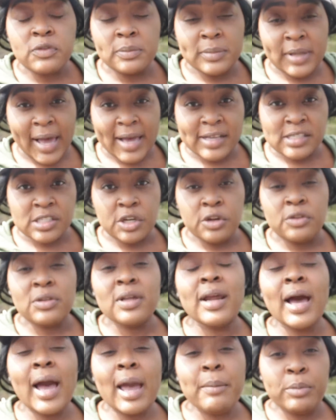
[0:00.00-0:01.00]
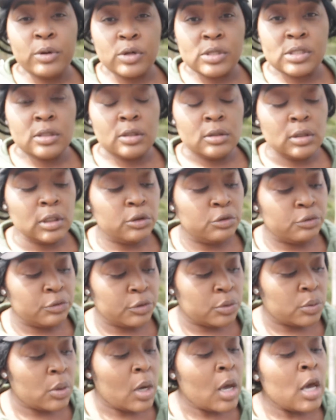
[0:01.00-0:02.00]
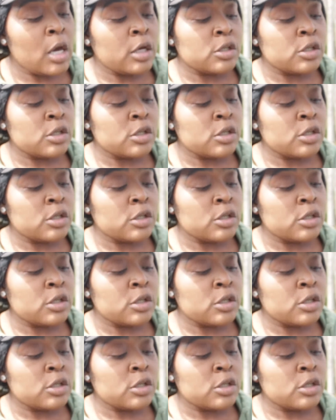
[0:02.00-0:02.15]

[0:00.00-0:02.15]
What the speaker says: from last year that I personally grew.